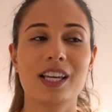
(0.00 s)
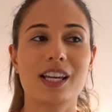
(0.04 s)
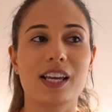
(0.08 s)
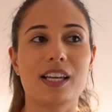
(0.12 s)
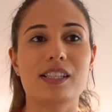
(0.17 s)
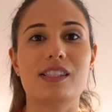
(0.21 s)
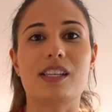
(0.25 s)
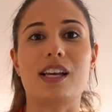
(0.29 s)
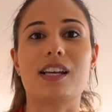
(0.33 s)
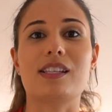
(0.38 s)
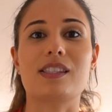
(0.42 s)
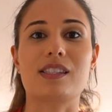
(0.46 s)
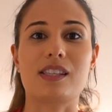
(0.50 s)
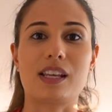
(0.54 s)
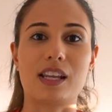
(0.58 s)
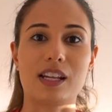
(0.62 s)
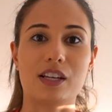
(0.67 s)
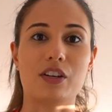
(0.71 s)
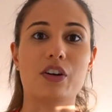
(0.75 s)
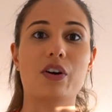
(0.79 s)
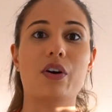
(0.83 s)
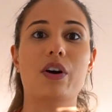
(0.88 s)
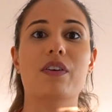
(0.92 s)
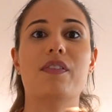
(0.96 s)
It's us
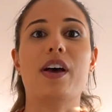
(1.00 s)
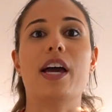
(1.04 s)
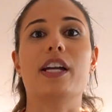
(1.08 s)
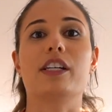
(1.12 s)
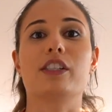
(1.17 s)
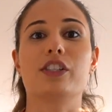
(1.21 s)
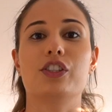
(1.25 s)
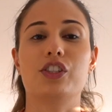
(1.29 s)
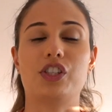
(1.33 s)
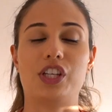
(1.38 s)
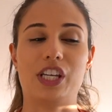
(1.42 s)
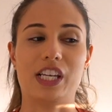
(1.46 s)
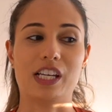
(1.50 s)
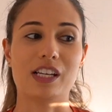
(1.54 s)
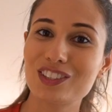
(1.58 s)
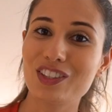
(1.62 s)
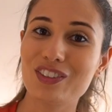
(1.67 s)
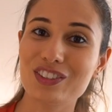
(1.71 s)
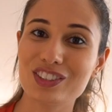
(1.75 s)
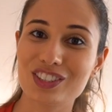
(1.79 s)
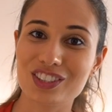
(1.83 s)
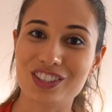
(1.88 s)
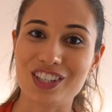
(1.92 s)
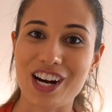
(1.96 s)
letting go of energy.
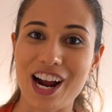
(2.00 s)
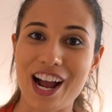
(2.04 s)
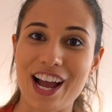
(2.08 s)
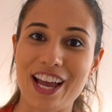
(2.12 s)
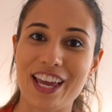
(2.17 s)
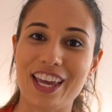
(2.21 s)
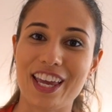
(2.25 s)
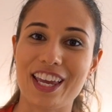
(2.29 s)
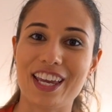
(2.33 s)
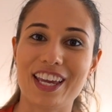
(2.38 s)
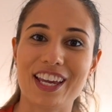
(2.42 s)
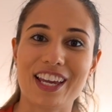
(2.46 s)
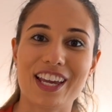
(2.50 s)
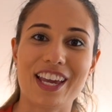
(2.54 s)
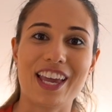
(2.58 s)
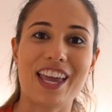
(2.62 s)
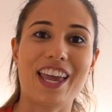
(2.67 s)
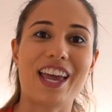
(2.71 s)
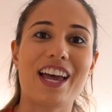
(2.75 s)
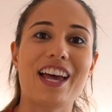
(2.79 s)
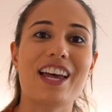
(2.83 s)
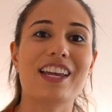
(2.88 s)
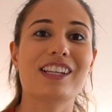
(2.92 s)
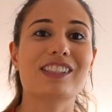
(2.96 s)
So is crying.
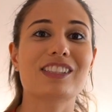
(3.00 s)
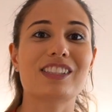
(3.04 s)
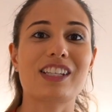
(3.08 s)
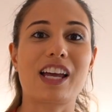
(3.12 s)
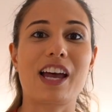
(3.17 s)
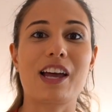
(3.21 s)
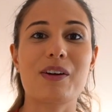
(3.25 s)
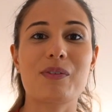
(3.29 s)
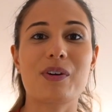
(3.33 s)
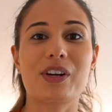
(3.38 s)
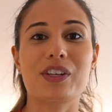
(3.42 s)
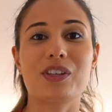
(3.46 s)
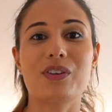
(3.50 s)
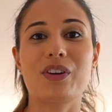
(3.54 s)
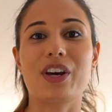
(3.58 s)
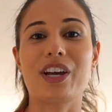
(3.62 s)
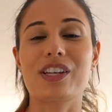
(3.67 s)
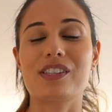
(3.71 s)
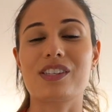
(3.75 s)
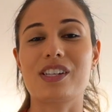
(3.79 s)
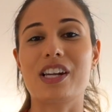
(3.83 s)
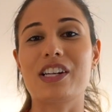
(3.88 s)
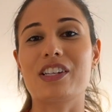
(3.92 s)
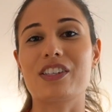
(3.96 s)
And I want you
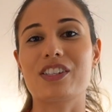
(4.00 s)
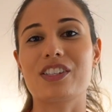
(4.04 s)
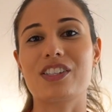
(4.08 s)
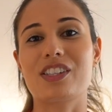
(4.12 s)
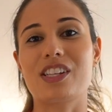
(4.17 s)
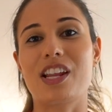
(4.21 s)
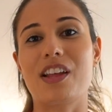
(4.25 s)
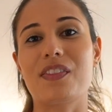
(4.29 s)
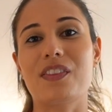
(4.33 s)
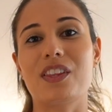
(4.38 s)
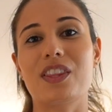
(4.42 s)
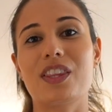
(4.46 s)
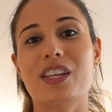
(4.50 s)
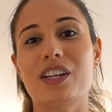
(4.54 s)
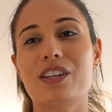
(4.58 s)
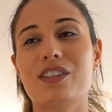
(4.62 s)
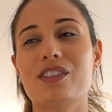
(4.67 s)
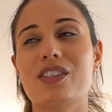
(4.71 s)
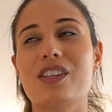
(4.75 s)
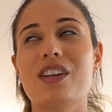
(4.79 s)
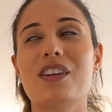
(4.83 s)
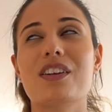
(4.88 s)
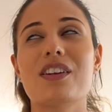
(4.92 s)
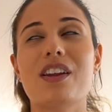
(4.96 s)
guys to understand that
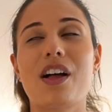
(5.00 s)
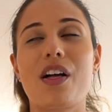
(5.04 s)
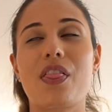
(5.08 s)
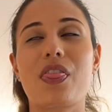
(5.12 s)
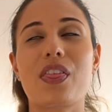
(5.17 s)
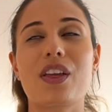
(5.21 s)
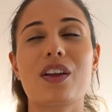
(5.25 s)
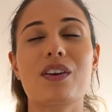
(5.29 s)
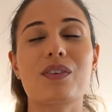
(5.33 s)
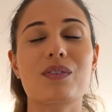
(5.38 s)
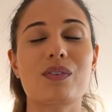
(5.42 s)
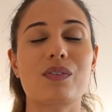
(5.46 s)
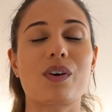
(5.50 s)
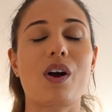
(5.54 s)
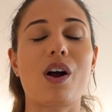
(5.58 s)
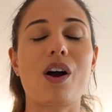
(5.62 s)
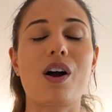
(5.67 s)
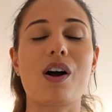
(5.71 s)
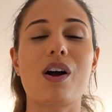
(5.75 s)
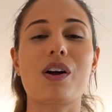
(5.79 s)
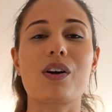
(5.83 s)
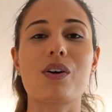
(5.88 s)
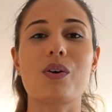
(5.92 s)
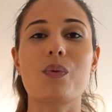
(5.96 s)
there's nothing
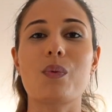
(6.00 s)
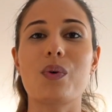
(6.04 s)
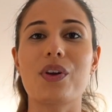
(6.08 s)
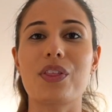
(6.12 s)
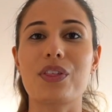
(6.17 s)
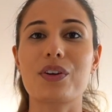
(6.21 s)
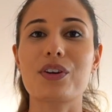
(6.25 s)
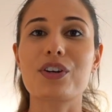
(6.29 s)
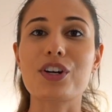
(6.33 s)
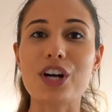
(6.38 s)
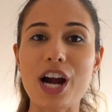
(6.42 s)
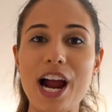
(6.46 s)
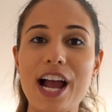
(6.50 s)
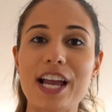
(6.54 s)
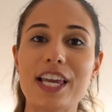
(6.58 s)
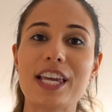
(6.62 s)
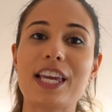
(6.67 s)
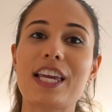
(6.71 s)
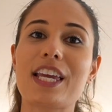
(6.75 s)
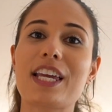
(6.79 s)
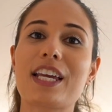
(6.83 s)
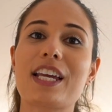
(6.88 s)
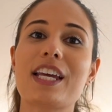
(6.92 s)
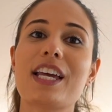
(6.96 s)
wrong with
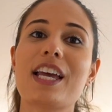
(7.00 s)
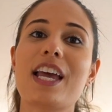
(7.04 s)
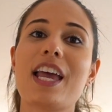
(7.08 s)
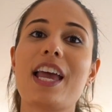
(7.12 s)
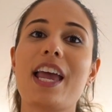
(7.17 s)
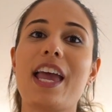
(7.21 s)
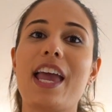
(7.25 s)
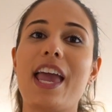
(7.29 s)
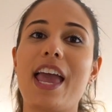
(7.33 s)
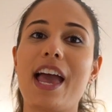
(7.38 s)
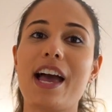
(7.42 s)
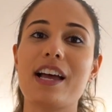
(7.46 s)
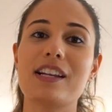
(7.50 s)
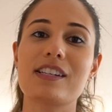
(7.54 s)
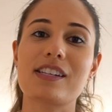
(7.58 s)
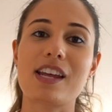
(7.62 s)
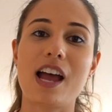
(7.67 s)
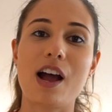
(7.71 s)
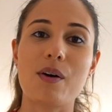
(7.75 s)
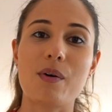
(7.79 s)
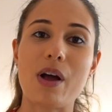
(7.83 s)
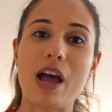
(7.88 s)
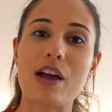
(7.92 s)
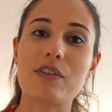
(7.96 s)
crying, and
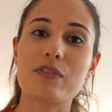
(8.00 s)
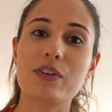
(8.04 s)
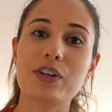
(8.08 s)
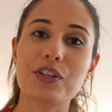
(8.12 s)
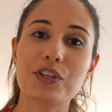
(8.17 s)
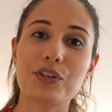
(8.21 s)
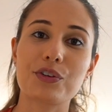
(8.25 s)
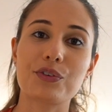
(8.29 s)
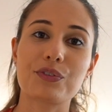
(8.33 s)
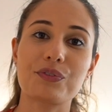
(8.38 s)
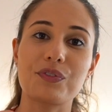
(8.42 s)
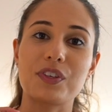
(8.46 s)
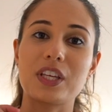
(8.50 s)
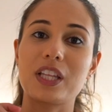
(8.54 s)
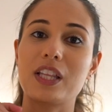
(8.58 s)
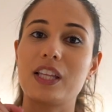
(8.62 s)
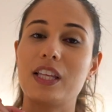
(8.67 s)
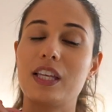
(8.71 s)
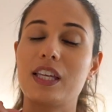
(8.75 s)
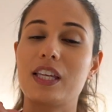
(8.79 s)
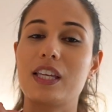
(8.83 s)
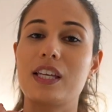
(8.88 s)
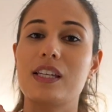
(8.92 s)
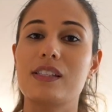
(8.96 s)
however you're
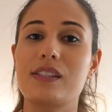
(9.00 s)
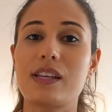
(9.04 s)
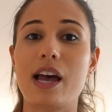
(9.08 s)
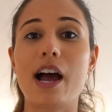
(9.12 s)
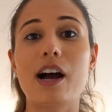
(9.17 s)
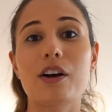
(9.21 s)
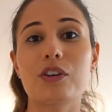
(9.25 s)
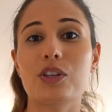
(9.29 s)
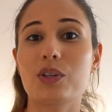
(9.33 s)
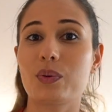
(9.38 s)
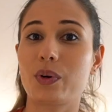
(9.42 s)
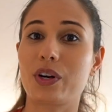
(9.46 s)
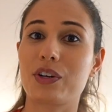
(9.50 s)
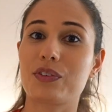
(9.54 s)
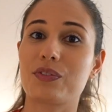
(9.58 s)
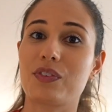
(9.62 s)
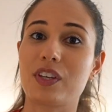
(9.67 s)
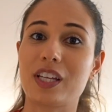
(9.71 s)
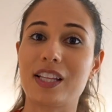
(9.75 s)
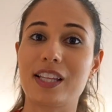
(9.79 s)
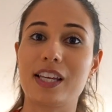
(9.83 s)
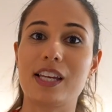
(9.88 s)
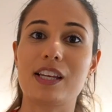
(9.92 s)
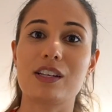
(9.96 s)
feeling is how you are
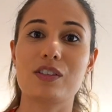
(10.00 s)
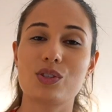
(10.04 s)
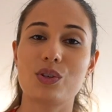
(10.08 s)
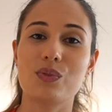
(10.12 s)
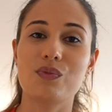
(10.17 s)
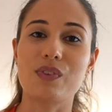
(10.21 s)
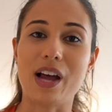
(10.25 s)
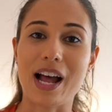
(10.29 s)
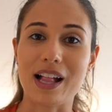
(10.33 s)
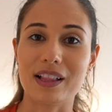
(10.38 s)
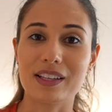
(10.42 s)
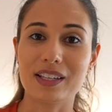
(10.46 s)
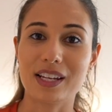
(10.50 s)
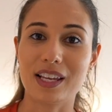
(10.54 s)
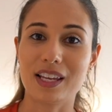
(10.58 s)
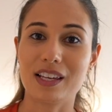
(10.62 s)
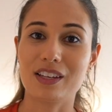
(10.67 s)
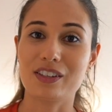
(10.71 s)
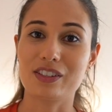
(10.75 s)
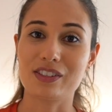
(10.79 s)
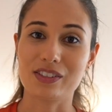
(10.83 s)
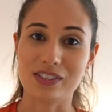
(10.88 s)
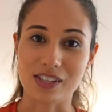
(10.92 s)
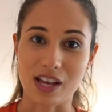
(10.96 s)
feeling. So validate
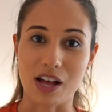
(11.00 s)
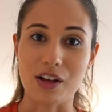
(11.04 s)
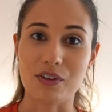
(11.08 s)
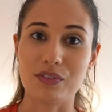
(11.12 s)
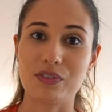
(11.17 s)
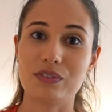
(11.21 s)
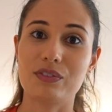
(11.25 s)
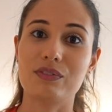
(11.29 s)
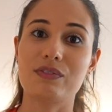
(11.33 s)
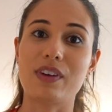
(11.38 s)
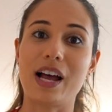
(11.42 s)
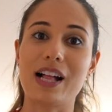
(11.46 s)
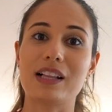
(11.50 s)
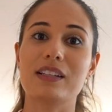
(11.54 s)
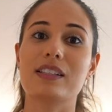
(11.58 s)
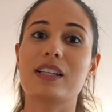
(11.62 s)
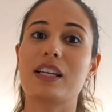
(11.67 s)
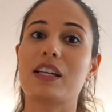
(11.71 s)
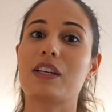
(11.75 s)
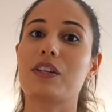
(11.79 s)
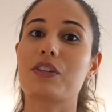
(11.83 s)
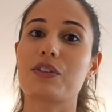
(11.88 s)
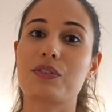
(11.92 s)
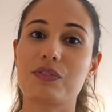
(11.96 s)
yourself,
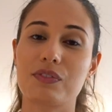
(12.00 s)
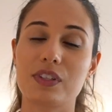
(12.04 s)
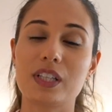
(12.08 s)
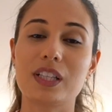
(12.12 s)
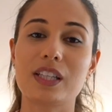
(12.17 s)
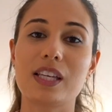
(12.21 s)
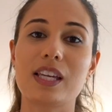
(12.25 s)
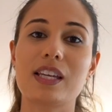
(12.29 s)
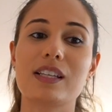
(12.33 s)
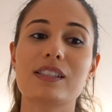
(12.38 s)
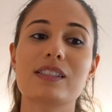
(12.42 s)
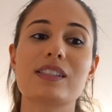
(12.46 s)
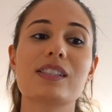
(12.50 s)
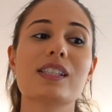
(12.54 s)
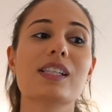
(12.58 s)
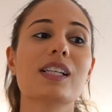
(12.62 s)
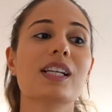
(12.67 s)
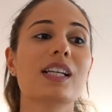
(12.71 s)
validate your feelings,